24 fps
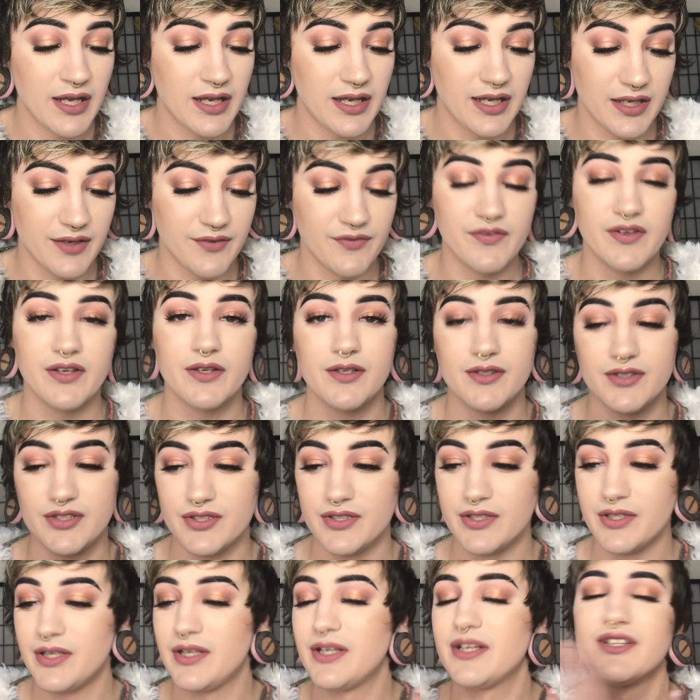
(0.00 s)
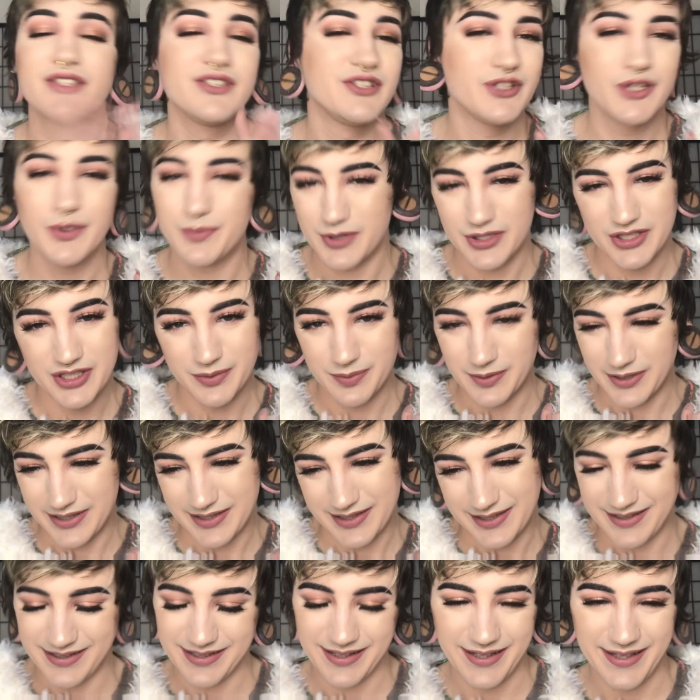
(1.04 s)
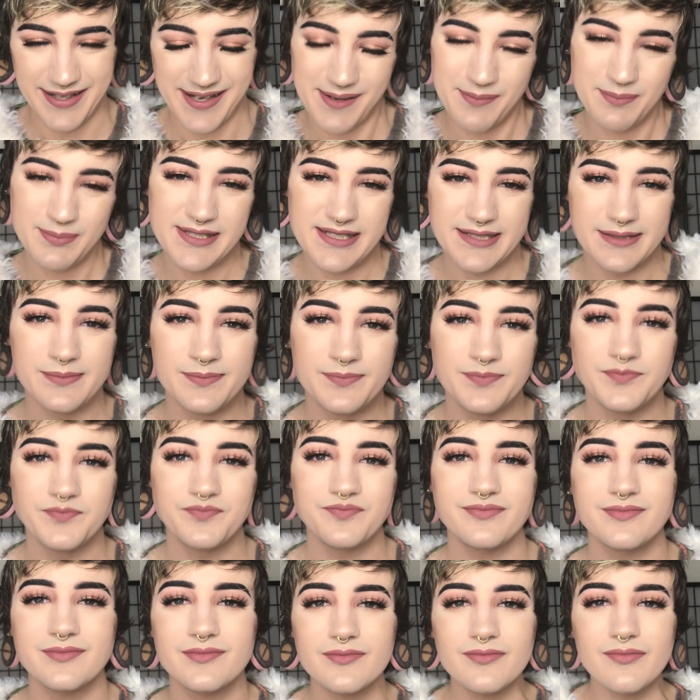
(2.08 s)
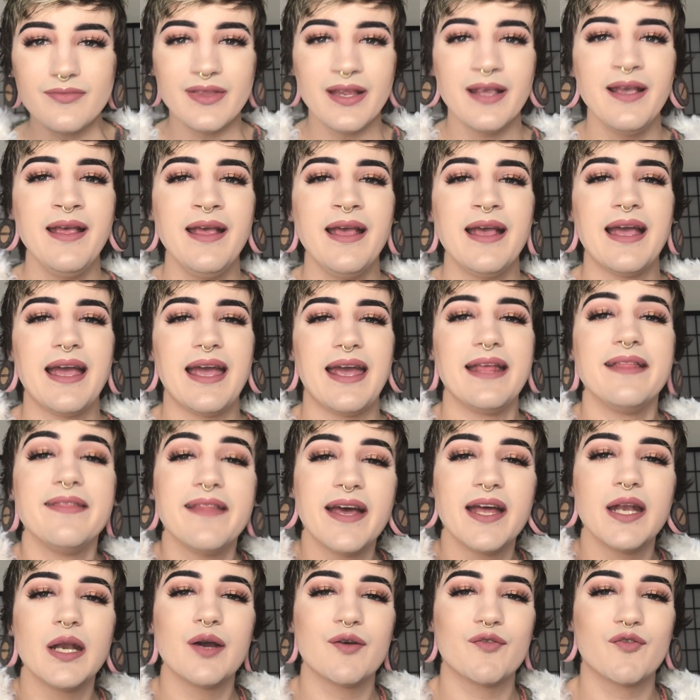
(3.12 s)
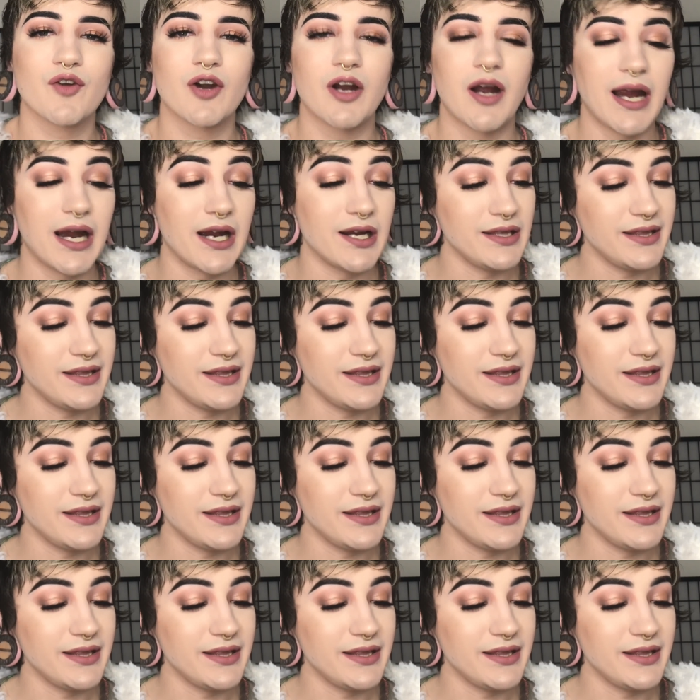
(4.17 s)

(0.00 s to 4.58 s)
and it feels super, super good on the lips. And then for our